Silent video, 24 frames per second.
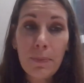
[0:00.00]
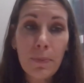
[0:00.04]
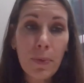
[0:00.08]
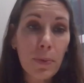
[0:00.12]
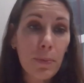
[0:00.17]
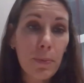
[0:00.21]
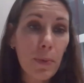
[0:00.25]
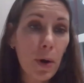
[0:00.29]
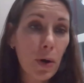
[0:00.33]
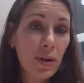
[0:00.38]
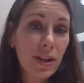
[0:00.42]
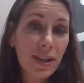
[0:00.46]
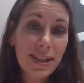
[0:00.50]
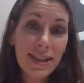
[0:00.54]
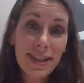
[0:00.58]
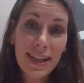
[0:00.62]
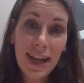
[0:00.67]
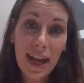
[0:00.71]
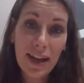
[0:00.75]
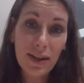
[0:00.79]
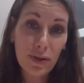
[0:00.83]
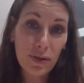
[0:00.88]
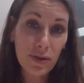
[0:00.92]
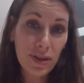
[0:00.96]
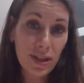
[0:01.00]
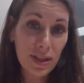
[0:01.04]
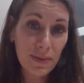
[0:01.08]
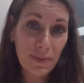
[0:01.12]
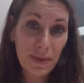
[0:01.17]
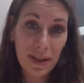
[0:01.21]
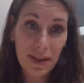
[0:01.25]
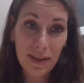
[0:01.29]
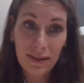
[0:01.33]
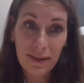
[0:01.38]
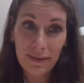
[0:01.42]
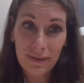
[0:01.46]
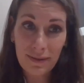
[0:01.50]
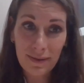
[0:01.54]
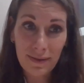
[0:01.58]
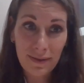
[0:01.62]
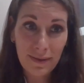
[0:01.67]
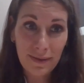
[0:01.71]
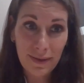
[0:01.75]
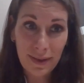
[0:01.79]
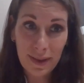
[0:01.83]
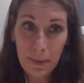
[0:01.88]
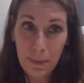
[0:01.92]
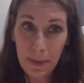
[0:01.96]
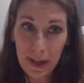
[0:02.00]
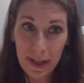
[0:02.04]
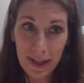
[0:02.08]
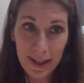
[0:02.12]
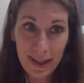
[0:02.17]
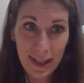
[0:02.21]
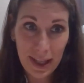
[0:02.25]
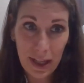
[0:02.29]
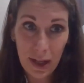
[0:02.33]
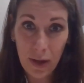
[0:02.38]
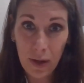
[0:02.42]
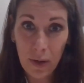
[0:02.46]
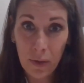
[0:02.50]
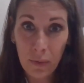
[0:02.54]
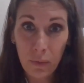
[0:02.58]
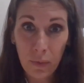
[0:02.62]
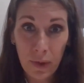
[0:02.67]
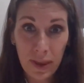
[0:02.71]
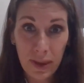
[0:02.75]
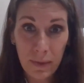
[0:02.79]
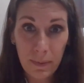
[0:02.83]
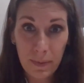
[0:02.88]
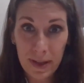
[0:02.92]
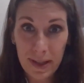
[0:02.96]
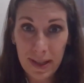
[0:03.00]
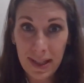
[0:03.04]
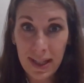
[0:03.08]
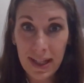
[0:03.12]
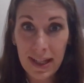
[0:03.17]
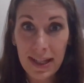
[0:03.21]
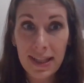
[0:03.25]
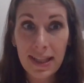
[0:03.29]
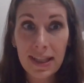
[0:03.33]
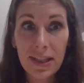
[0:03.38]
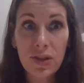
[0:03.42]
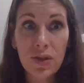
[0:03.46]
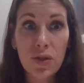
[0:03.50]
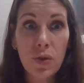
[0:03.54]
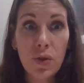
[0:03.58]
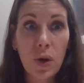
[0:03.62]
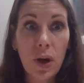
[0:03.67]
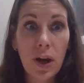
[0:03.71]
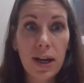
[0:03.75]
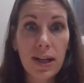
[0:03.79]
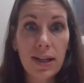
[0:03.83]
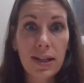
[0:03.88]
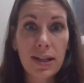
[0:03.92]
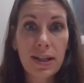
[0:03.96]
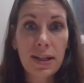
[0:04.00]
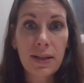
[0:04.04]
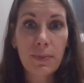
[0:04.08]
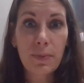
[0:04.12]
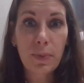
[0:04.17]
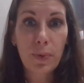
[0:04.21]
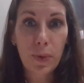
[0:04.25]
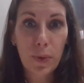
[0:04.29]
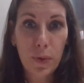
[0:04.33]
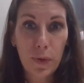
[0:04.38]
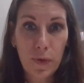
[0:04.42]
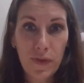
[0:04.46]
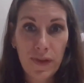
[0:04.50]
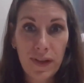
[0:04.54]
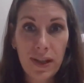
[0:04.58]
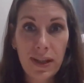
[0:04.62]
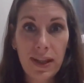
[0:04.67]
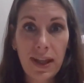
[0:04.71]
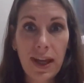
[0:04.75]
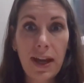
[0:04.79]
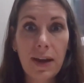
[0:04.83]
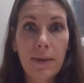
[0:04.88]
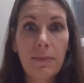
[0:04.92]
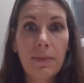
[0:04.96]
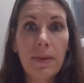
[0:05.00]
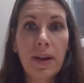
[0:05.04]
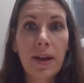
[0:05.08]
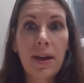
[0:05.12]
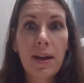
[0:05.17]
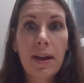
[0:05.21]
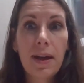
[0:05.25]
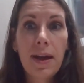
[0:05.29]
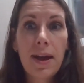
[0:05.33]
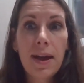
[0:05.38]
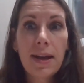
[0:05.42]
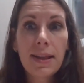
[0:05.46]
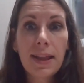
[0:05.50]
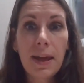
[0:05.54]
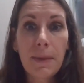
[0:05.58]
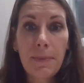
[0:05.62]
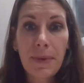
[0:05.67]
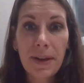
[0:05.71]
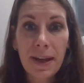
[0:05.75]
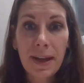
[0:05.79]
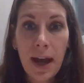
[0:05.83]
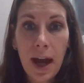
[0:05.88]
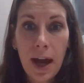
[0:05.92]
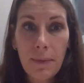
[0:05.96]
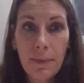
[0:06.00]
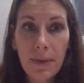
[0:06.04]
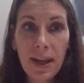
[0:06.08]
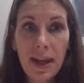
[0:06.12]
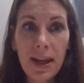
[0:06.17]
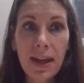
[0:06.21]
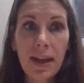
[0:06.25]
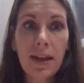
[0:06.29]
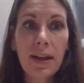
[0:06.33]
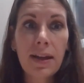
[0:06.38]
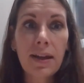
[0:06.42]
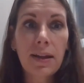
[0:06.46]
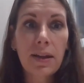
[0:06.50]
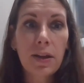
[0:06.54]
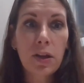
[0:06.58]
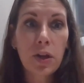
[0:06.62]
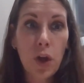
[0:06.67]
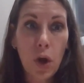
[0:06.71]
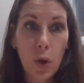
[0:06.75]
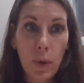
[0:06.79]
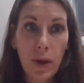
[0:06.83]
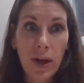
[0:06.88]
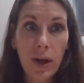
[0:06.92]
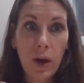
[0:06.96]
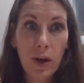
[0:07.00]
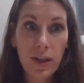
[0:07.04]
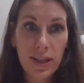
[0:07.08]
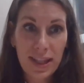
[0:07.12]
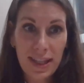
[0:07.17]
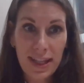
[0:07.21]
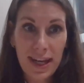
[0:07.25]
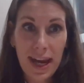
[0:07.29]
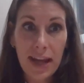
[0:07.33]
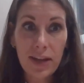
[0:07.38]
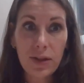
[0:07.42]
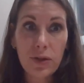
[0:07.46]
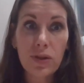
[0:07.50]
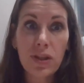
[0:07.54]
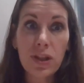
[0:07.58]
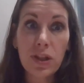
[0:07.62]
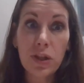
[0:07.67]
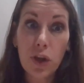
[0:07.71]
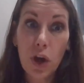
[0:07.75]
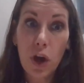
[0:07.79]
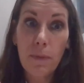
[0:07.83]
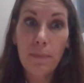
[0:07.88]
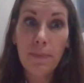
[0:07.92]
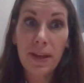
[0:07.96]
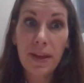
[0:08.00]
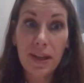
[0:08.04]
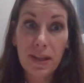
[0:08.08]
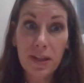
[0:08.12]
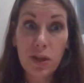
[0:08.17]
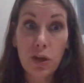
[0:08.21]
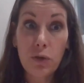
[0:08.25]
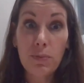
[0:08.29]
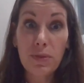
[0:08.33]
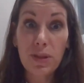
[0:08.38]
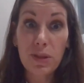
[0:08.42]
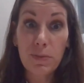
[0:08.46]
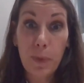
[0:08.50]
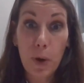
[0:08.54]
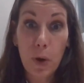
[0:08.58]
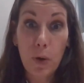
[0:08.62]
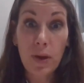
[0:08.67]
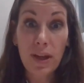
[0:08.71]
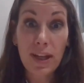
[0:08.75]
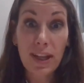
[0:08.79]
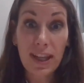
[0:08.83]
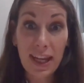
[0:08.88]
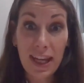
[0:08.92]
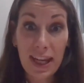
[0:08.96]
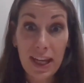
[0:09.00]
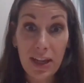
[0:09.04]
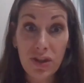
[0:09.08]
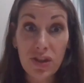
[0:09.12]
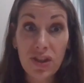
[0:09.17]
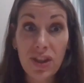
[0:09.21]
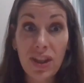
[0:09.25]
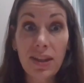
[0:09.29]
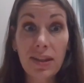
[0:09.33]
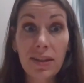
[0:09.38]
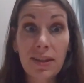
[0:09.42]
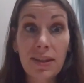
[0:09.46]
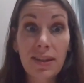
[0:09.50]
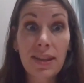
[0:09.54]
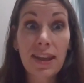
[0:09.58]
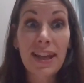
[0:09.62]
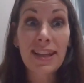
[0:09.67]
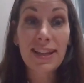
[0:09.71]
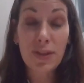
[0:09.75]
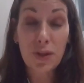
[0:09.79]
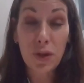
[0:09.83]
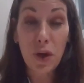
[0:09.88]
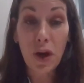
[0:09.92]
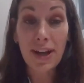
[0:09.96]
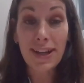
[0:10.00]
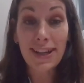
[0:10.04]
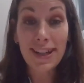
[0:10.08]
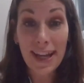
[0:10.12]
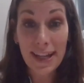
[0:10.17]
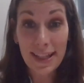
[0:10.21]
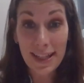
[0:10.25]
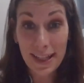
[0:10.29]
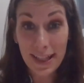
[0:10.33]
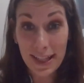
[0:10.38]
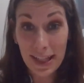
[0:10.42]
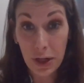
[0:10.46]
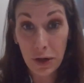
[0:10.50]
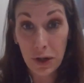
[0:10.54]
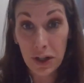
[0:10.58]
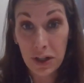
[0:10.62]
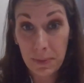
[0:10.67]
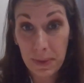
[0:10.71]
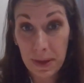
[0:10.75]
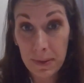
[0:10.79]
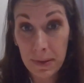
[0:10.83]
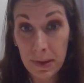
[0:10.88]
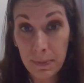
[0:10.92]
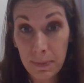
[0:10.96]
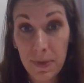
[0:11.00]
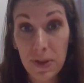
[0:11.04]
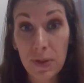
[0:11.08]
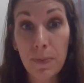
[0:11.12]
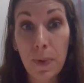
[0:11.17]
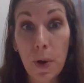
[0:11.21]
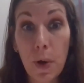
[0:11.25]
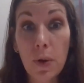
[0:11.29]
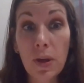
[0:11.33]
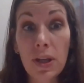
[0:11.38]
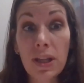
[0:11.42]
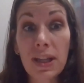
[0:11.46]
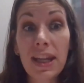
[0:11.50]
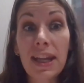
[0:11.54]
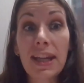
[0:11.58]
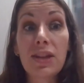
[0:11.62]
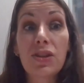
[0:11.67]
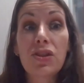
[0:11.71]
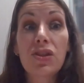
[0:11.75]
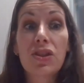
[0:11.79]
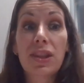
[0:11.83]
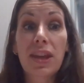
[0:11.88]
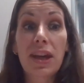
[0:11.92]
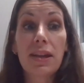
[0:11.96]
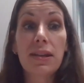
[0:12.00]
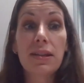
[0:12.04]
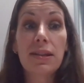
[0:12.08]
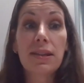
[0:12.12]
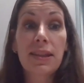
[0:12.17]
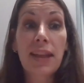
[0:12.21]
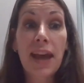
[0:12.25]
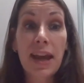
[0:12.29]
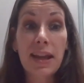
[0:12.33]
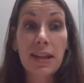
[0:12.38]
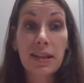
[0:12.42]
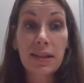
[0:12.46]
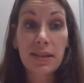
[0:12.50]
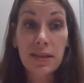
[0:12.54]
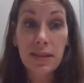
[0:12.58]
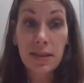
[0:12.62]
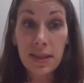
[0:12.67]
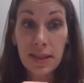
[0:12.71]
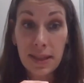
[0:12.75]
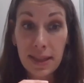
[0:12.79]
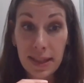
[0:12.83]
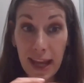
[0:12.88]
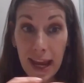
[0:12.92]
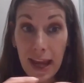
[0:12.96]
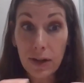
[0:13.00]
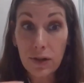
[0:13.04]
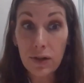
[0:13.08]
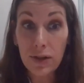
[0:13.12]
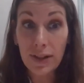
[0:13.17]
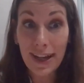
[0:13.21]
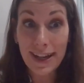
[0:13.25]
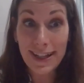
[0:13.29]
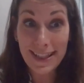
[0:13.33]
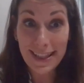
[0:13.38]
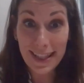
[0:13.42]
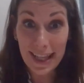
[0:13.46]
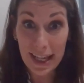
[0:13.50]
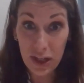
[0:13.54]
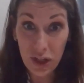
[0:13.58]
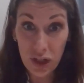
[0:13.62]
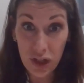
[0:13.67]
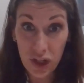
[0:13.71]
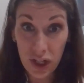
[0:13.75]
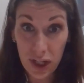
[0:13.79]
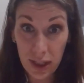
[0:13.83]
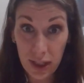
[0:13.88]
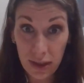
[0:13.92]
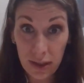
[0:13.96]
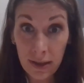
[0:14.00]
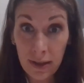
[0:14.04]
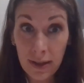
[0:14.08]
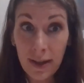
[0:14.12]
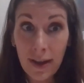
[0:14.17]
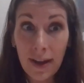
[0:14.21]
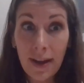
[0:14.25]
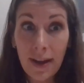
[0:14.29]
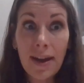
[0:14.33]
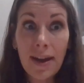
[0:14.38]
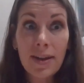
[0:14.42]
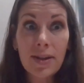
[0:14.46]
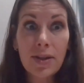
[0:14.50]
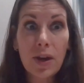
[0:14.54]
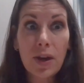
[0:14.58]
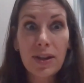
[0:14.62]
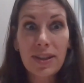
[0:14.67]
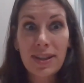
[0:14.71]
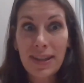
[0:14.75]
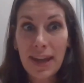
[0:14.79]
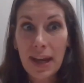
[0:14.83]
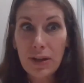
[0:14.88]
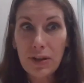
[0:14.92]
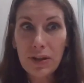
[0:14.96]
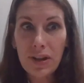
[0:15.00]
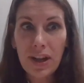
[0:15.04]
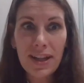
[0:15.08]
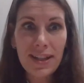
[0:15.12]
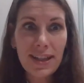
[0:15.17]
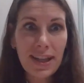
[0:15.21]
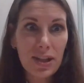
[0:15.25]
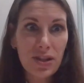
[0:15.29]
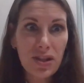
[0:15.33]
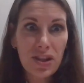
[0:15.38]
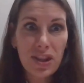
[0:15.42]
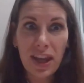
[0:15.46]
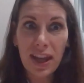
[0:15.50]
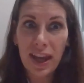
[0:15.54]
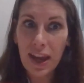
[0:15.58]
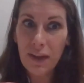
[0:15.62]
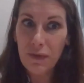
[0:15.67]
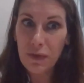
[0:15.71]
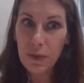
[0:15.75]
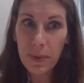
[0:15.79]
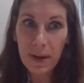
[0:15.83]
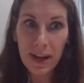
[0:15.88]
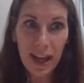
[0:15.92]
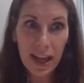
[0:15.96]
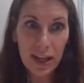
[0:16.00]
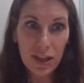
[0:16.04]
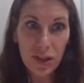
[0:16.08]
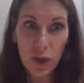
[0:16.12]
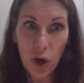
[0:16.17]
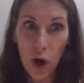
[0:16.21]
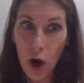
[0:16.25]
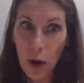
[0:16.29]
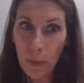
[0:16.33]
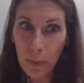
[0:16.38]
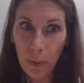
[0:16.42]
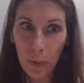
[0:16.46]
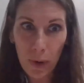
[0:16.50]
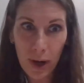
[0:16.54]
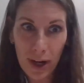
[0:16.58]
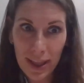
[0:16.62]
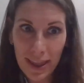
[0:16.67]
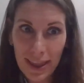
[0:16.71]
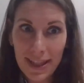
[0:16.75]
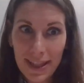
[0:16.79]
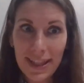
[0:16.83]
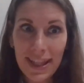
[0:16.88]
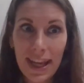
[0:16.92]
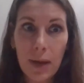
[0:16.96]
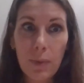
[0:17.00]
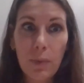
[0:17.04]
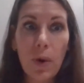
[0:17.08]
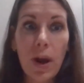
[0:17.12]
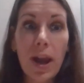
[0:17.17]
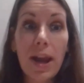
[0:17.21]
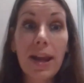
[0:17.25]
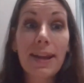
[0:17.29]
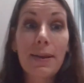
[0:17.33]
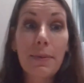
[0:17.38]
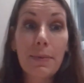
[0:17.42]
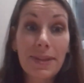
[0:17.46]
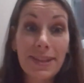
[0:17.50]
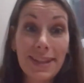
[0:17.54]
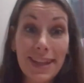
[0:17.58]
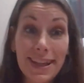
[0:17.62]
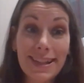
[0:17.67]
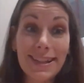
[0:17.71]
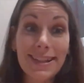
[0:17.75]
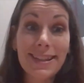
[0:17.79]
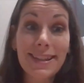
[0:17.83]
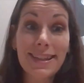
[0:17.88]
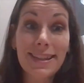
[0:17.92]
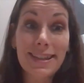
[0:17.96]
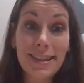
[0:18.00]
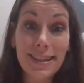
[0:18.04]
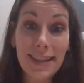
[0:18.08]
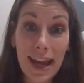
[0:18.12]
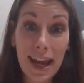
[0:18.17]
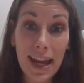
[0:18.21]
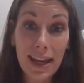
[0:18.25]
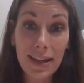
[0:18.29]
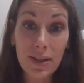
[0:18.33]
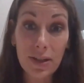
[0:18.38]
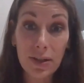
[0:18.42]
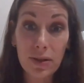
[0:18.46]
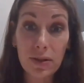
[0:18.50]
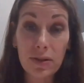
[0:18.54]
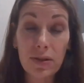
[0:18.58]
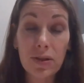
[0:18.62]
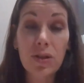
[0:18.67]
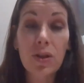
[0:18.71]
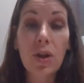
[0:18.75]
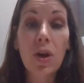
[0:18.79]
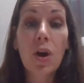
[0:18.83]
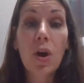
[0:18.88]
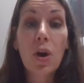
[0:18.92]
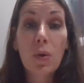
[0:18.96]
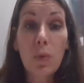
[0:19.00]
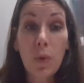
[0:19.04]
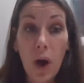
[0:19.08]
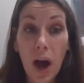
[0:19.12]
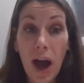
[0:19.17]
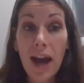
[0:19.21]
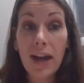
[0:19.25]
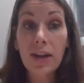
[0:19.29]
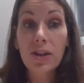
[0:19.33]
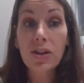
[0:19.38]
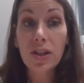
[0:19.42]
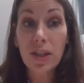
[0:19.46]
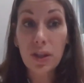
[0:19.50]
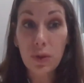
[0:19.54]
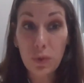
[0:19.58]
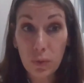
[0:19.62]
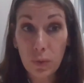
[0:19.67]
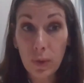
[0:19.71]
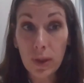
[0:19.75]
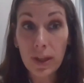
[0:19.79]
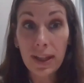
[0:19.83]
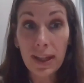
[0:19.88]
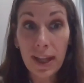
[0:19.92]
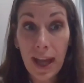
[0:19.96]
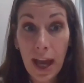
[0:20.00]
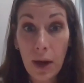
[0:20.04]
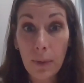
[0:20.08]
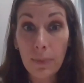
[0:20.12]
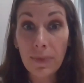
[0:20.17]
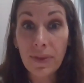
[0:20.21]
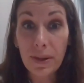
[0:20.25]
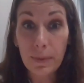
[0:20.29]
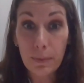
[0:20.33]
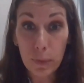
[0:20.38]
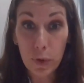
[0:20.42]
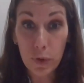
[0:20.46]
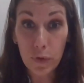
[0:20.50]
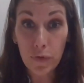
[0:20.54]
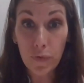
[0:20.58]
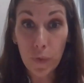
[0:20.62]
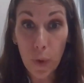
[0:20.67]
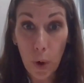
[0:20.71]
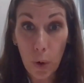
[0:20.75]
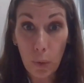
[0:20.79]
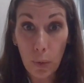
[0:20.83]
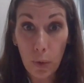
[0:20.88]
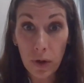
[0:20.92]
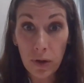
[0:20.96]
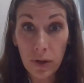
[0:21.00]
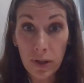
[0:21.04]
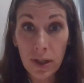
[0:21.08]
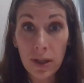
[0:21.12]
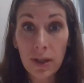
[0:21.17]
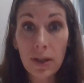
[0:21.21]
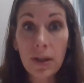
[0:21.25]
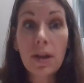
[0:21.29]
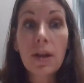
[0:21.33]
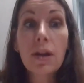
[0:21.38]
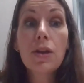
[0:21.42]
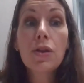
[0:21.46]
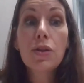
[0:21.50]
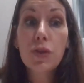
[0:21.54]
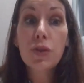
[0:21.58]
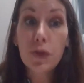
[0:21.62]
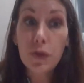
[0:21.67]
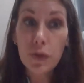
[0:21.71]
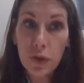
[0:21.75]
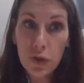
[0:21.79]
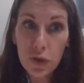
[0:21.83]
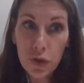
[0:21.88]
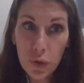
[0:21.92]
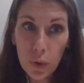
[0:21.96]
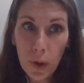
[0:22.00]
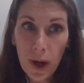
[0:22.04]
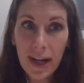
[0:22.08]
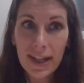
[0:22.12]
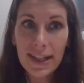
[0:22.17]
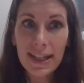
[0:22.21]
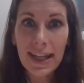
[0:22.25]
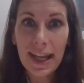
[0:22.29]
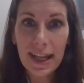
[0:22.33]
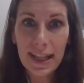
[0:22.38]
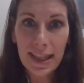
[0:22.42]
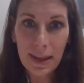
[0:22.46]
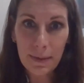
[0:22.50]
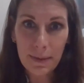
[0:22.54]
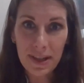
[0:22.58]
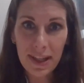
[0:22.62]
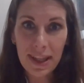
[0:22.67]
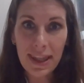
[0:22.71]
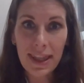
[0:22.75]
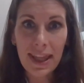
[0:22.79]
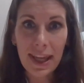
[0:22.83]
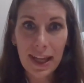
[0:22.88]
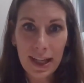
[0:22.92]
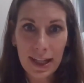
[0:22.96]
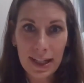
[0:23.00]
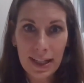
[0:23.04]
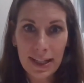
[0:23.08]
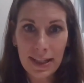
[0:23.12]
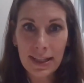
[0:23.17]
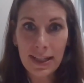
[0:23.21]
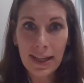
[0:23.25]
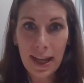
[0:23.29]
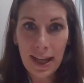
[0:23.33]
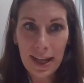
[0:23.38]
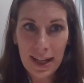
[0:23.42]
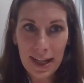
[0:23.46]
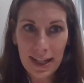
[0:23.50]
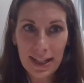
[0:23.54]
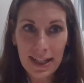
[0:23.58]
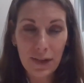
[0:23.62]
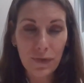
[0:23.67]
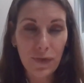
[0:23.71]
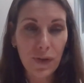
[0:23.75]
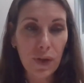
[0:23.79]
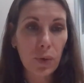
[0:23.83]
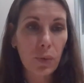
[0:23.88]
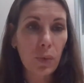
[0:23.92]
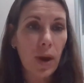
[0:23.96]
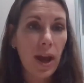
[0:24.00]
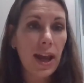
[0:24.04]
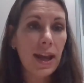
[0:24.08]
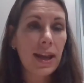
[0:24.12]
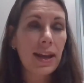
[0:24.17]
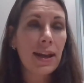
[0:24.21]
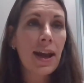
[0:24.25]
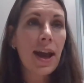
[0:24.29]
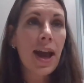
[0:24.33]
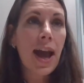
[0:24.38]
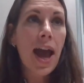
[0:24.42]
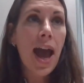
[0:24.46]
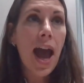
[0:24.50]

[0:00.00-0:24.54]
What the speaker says: Promoting standards has been the biggest thing with the business, is trying to prove to them that going on standards and not being so bespoke and niche, that it's not necessary to be bespoke and niche, that standardization, not standardization like everybody has to operate in the same way. Data standards will actually really help them move forward. So try to get them to think in a different way.